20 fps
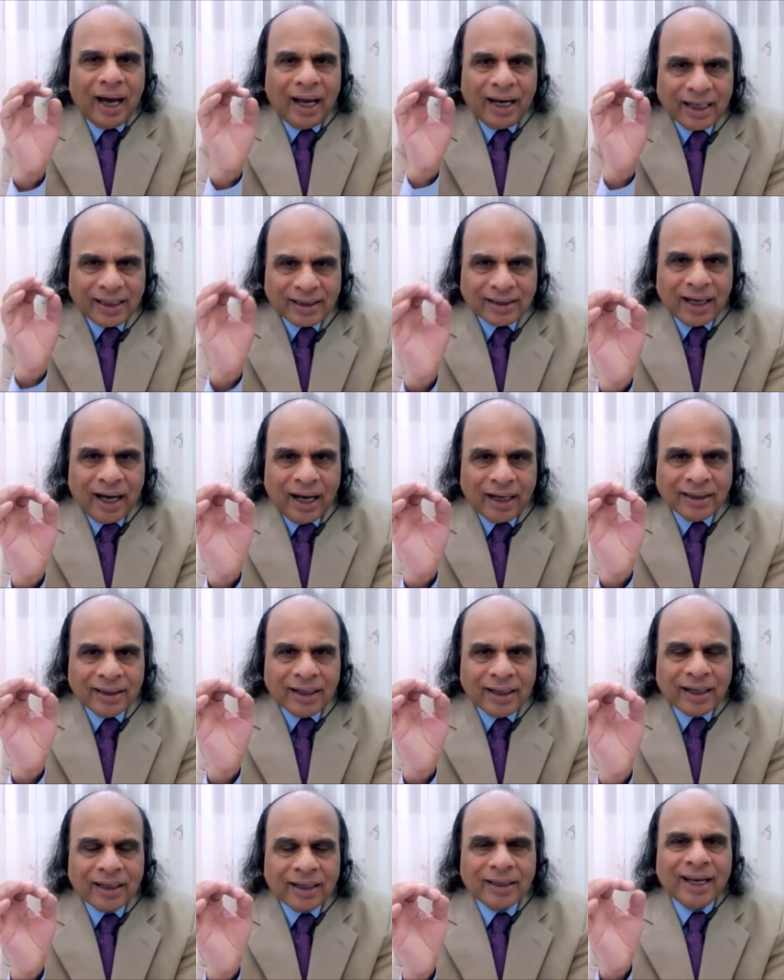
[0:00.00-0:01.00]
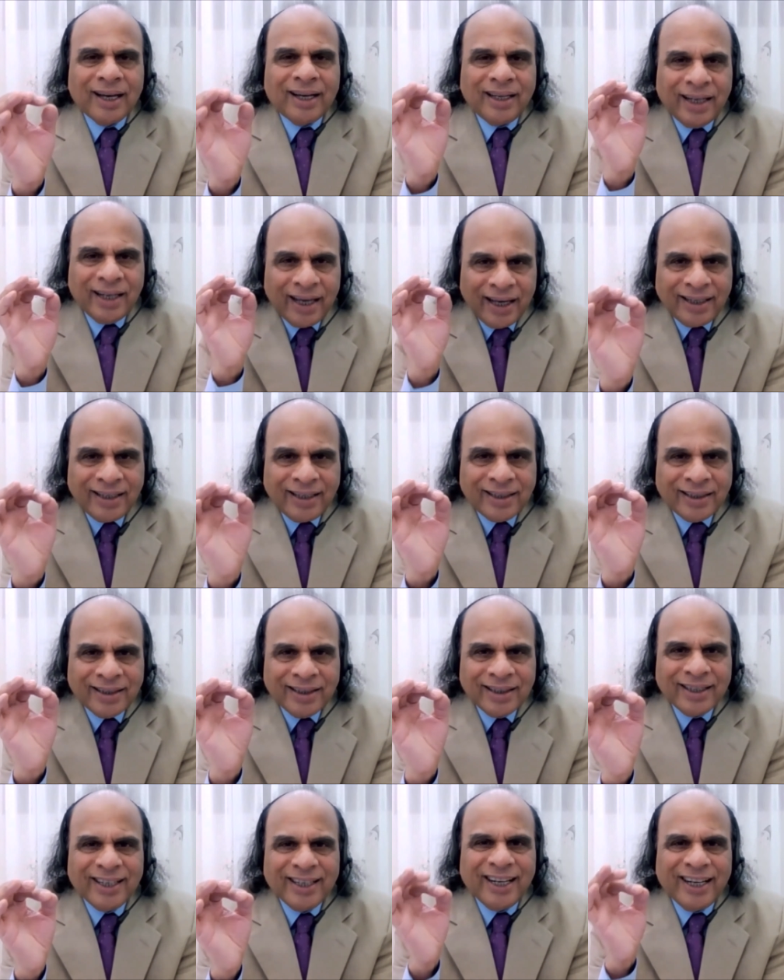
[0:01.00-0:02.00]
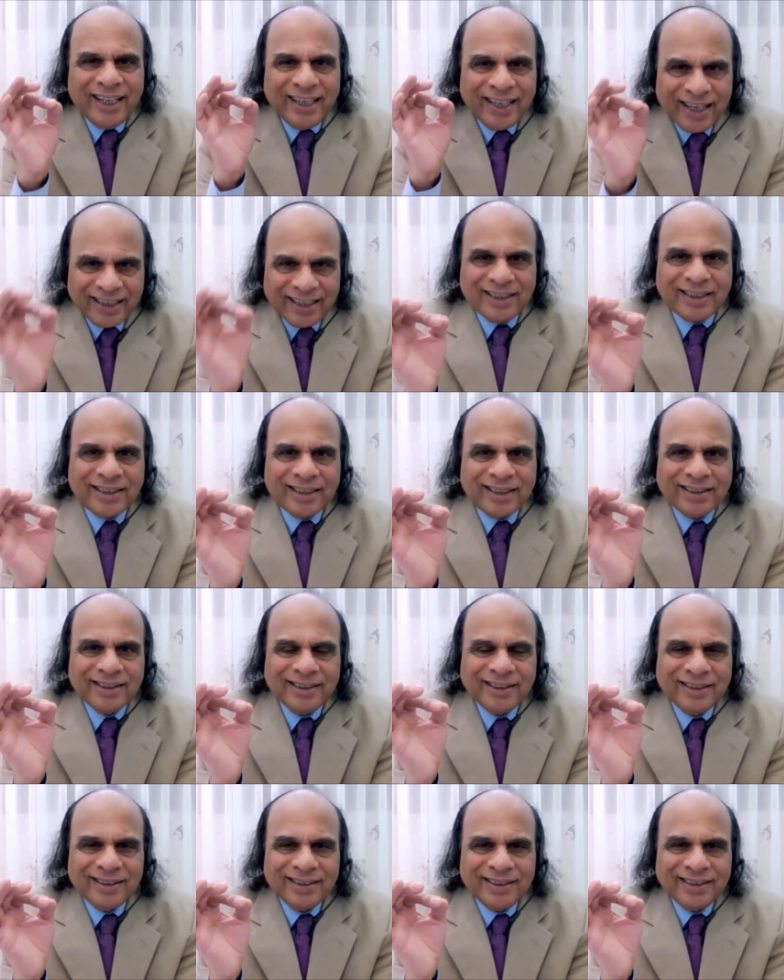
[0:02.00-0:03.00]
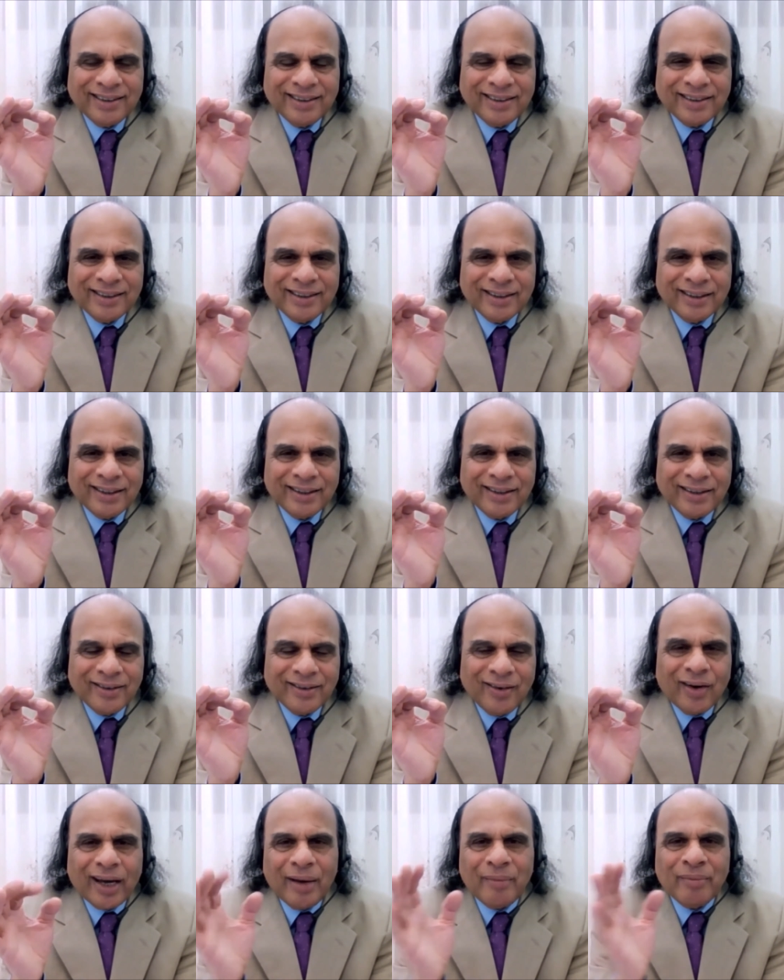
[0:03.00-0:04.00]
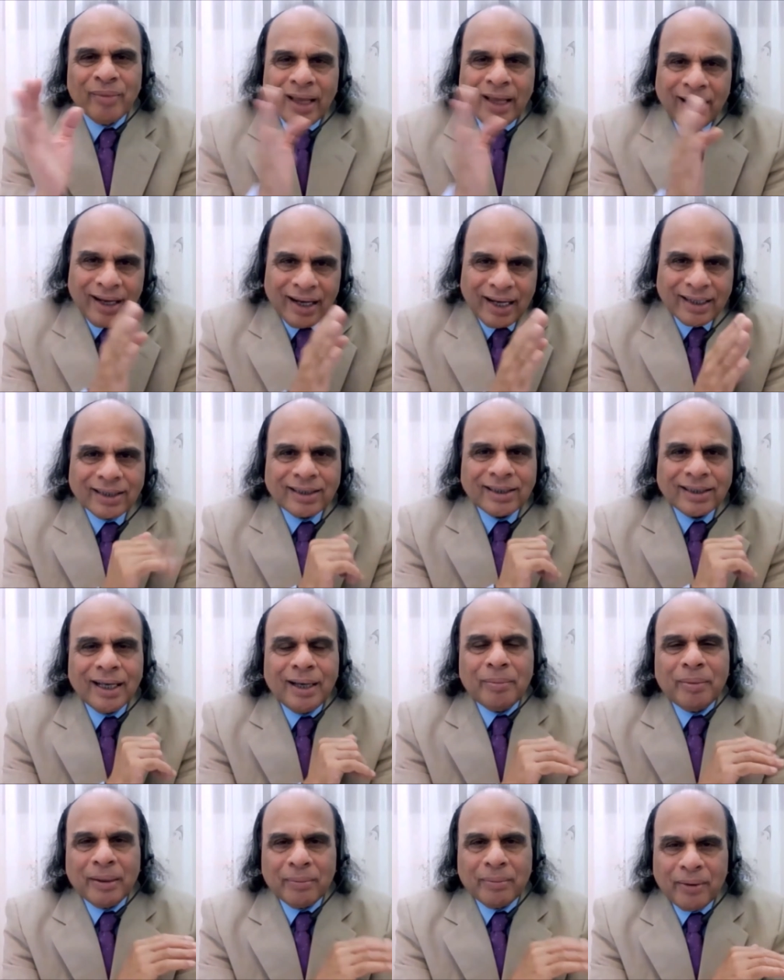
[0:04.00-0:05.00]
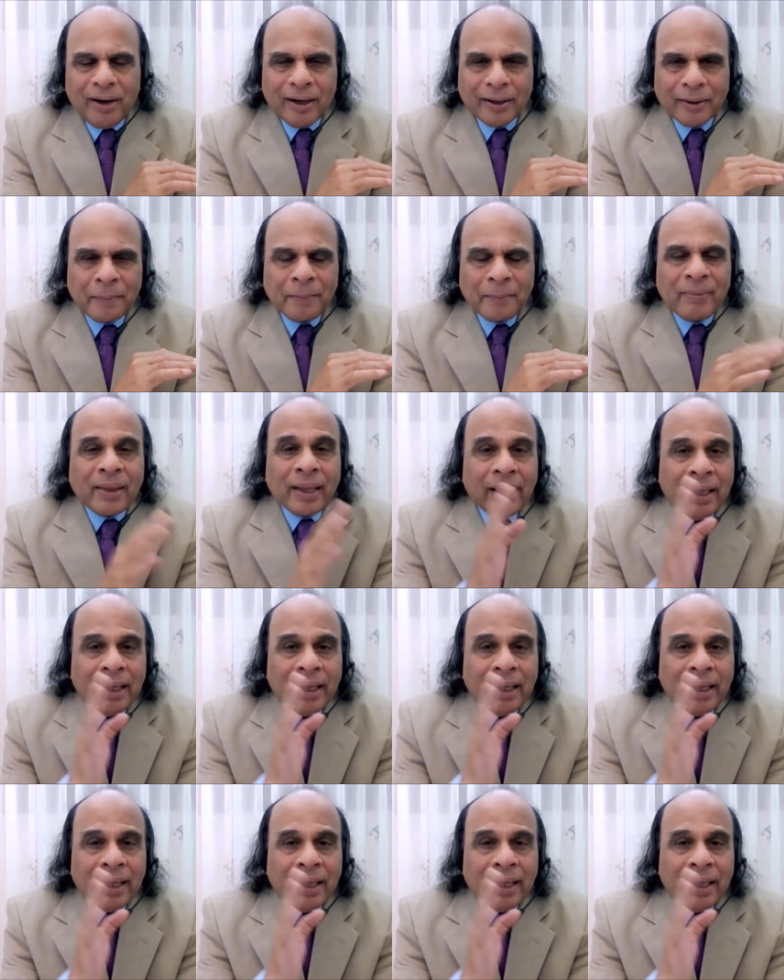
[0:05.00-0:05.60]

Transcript: Alexander the Great Idiot. Okay, let us keep it apart.